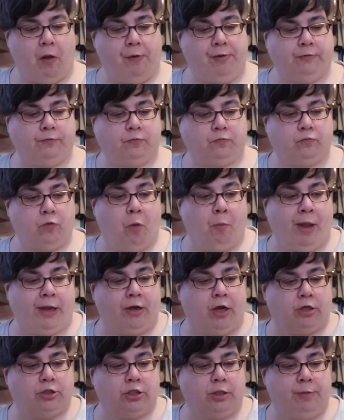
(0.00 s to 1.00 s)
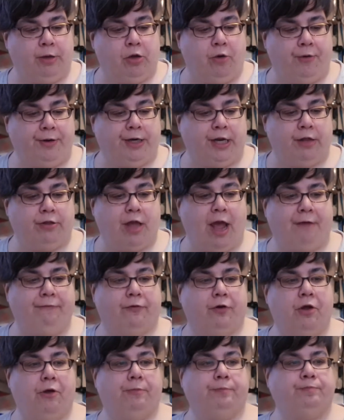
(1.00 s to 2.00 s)
Oh my gosh, let me go and get that for
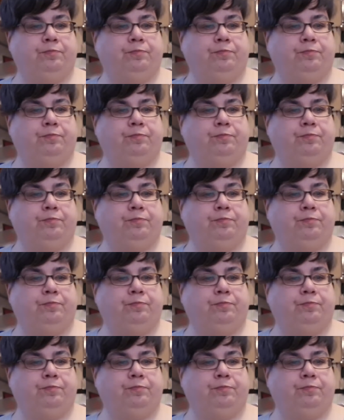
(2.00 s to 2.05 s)
you.